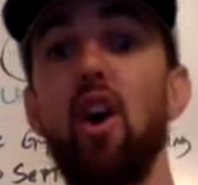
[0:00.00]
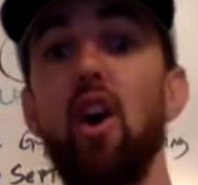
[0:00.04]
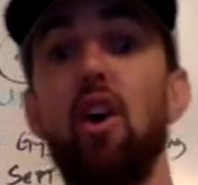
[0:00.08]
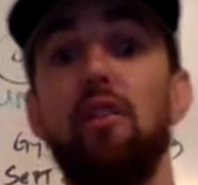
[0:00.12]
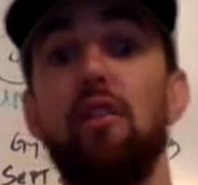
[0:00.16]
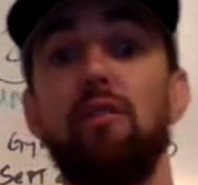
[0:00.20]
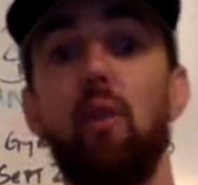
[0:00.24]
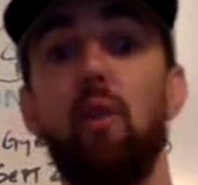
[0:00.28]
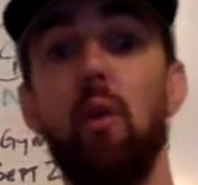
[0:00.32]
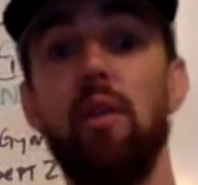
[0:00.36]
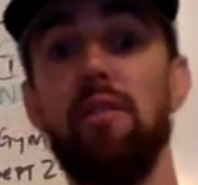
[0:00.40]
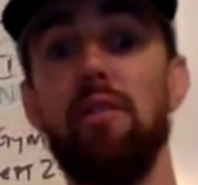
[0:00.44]

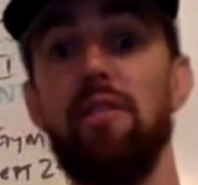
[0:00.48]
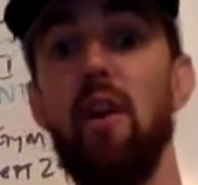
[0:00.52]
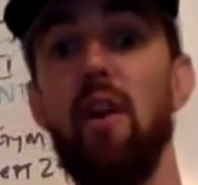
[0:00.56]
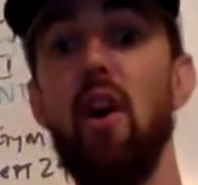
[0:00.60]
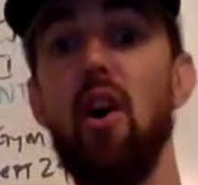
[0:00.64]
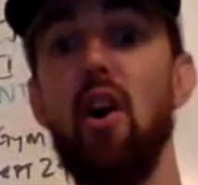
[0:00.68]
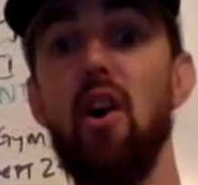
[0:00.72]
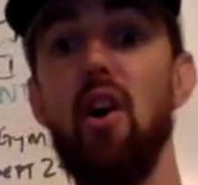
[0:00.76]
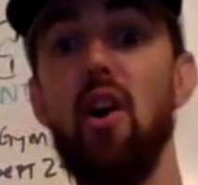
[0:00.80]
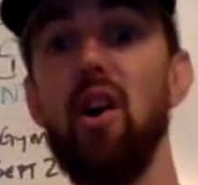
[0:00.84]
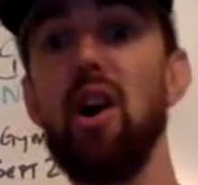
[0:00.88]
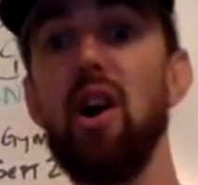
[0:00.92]
for the
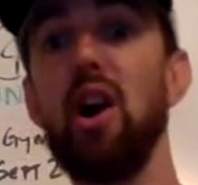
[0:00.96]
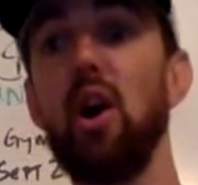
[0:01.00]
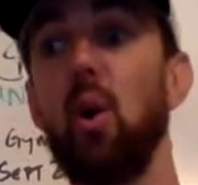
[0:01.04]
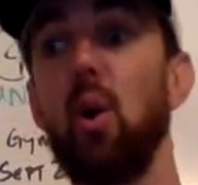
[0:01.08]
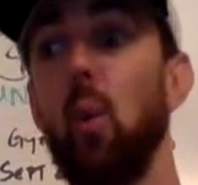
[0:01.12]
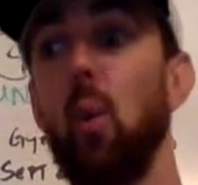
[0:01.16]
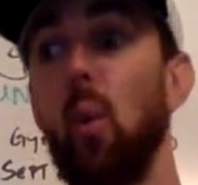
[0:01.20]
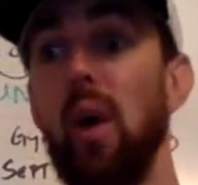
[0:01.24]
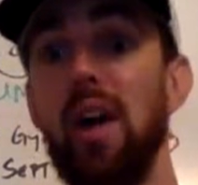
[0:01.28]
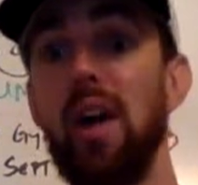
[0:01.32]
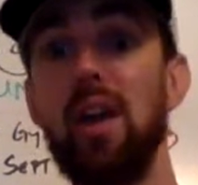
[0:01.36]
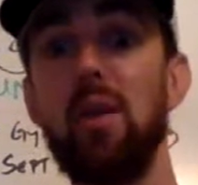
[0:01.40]
fall
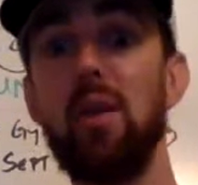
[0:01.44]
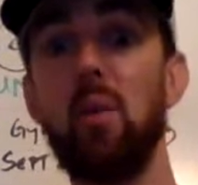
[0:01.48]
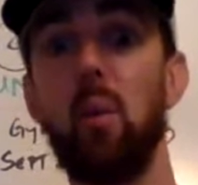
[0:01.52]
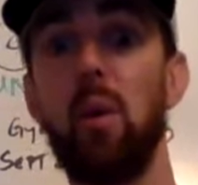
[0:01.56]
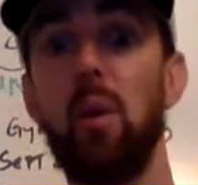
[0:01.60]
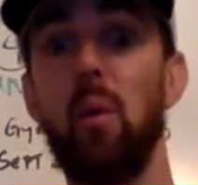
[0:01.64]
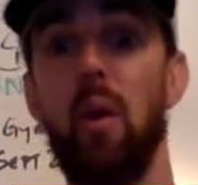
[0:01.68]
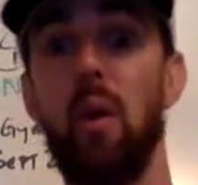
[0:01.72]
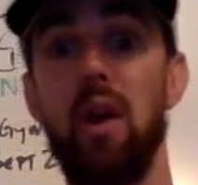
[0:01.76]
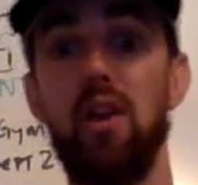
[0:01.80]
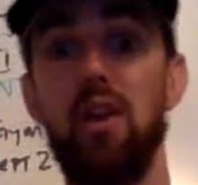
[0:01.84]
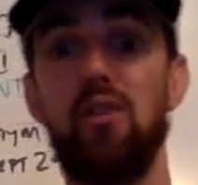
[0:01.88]
when we
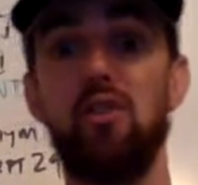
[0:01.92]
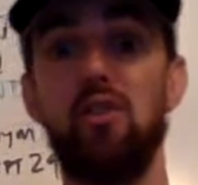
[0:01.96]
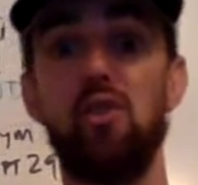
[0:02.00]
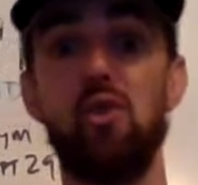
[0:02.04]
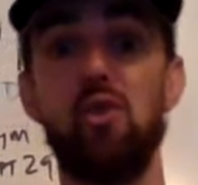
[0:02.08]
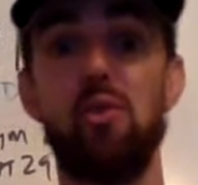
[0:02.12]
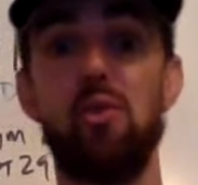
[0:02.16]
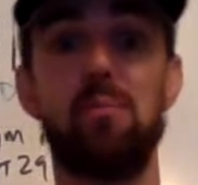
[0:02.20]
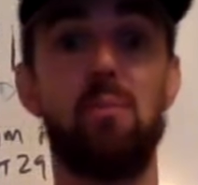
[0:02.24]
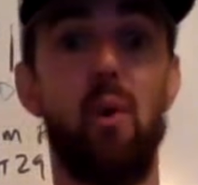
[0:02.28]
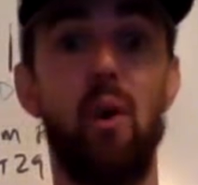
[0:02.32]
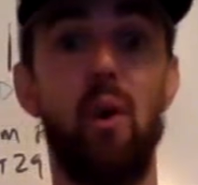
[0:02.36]
want to
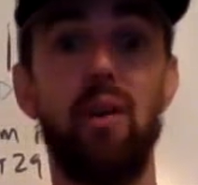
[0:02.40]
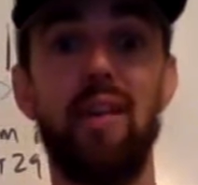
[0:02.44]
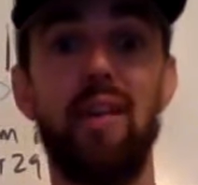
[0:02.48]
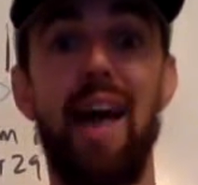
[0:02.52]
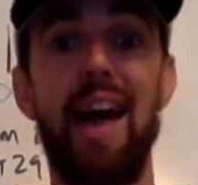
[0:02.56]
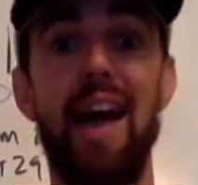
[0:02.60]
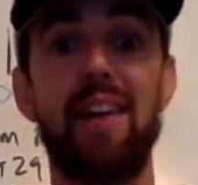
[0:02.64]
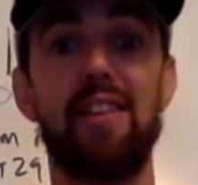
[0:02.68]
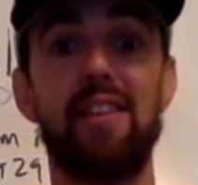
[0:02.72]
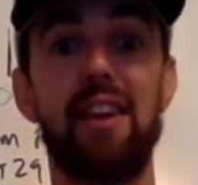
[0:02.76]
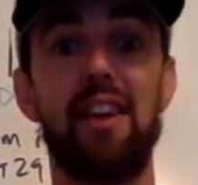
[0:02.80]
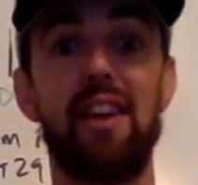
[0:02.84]
do more
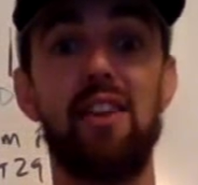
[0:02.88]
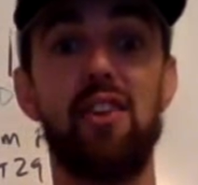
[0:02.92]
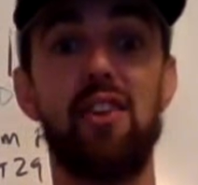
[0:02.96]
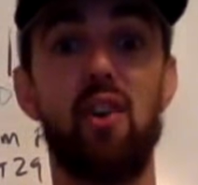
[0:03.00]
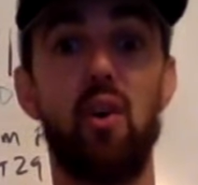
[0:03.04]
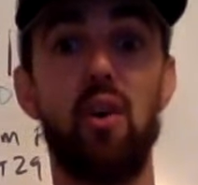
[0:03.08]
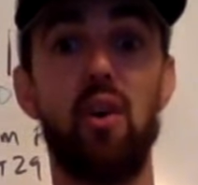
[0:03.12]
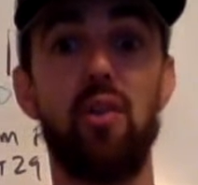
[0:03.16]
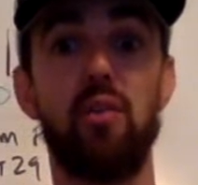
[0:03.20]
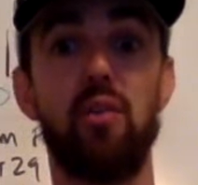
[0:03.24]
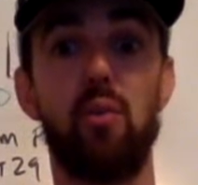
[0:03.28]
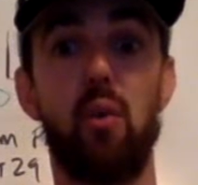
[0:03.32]
lactic
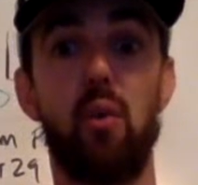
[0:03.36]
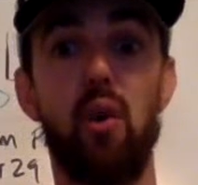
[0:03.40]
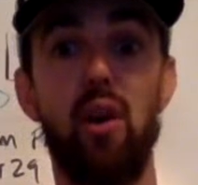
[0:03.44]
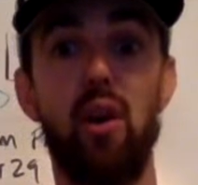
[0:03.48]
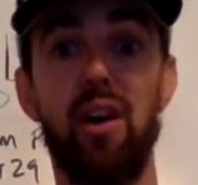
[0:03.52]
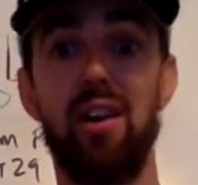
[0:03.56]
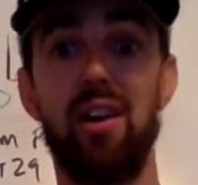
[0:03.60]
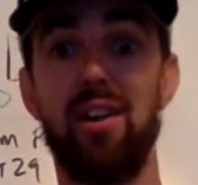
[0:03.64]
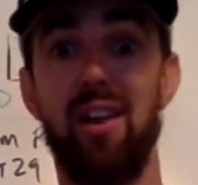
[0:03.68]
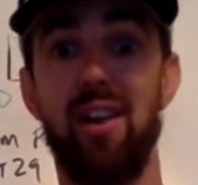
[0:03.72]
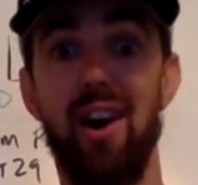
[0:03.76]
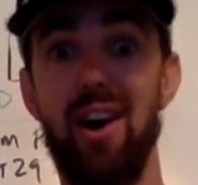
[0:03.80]
endurance work,
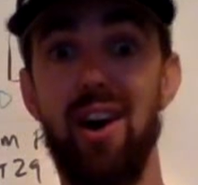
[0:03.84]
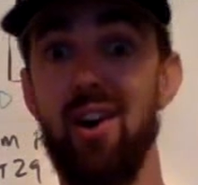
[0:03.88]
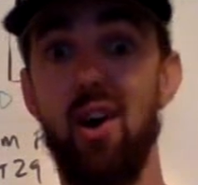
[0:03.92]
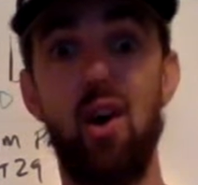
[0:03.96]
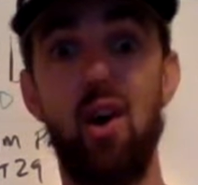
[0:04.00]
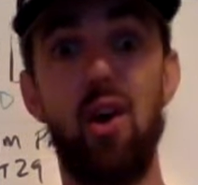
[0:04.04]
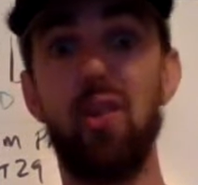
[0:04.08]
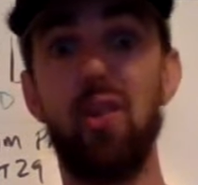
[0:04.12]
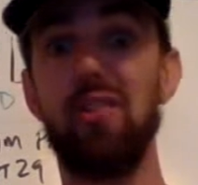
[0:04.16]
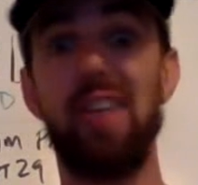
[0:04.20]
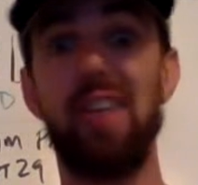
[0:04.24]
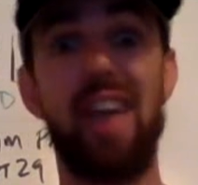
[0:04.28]
not
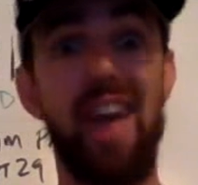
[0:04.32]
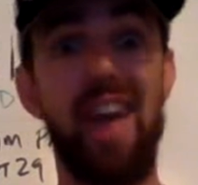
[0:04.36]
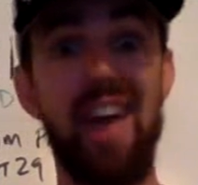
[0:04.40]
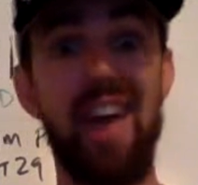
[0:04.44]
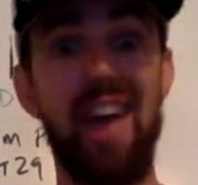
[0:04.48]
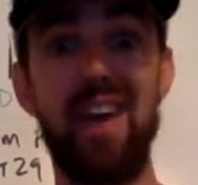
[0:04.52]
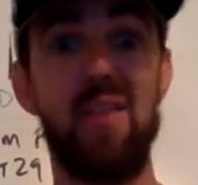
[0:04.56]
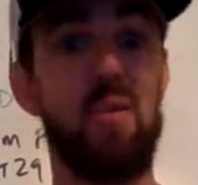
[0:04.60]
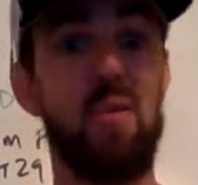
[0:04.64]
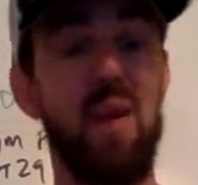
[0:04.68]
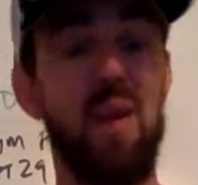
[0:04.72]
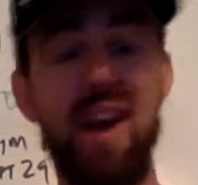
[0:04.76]
all
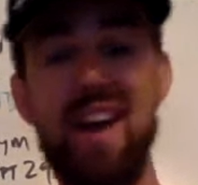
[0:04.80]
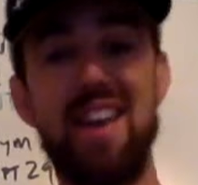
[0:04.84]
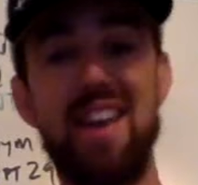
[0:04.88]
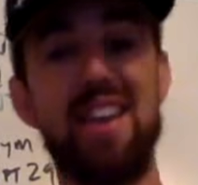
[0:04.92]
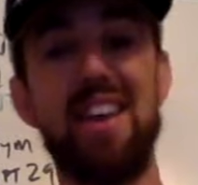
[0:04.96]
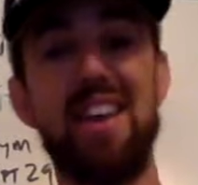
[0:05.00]
day, right,